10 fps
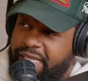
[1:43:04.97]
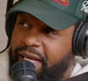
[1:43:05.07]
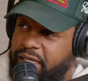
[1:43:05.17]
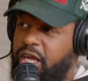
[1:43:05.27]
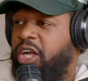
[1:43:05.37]

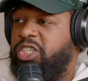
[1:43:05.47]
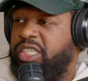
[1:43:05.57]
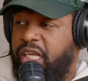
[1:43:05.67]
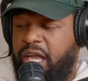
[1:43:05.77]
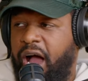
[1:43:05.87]
telling y'all
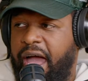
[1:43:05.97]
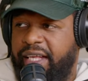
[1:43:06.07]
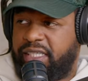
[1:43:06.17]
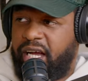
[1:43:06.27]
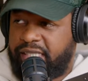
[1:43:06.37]
just say
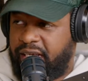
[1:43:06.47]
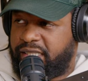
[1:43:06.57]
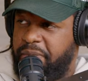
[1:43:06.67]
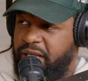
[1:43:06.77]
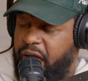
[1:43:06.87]
y'all saying
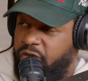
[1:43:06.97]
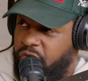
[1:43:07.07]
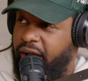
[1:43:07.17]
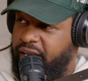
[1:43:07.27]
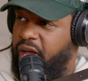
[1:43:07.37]
to me like
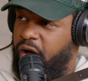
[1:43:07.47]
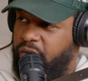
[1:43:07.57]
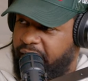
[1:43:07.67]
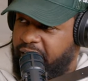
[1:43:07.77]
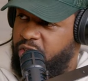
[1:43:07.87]
right now,
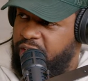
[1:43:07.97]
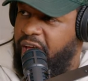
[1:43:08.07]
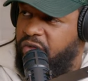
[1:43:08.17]
like here today,